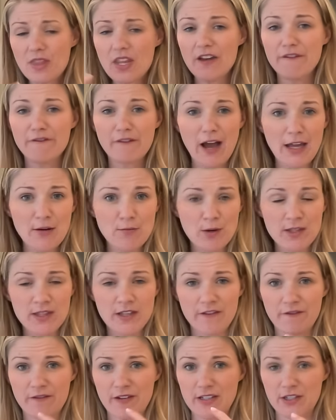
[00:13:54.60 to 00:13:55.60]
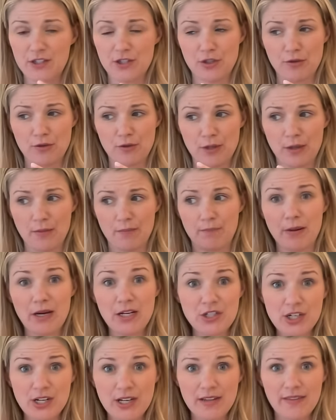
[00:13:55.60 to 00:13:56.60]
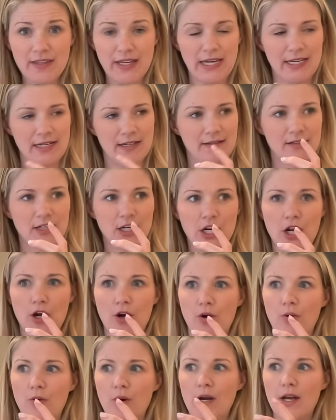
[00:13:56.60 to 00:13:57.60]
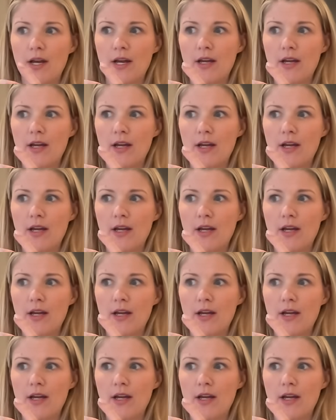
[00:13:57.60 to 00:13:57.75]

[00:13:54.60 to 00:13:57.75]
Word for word: find one that fits your budget, that, you know,